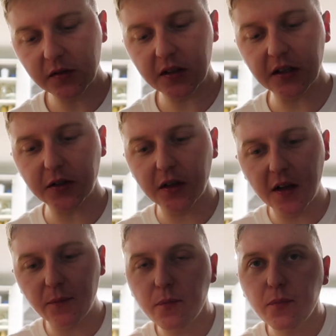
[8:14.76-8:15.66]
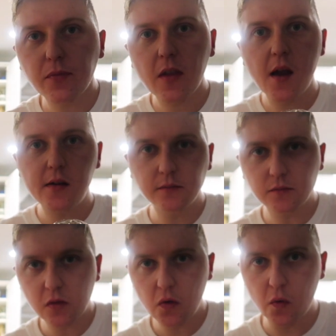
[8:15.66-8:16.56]
It's literally like
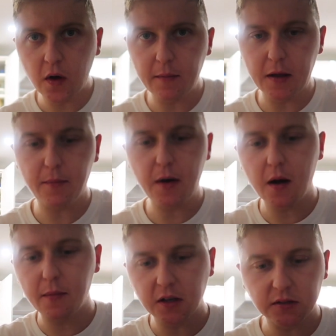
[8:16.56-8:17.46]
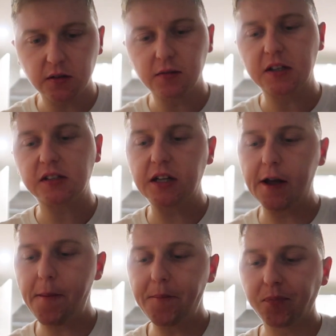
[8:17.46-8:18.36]
all coming apart because
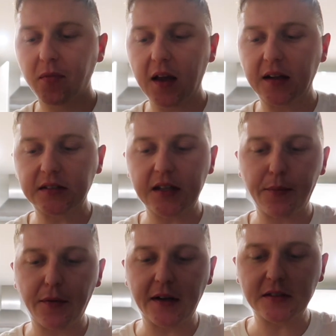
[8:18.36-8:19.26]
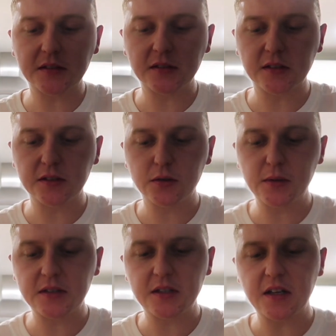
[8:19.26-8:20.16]
obviously it separates because I
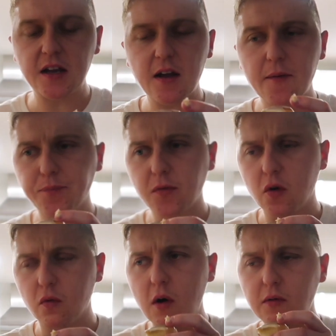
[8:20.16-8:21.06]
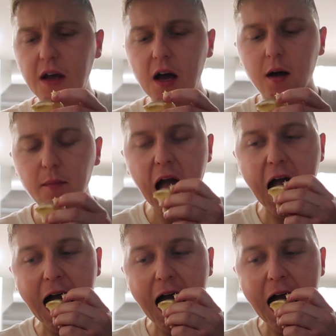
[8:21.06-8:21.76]
twisted it or rolled it up.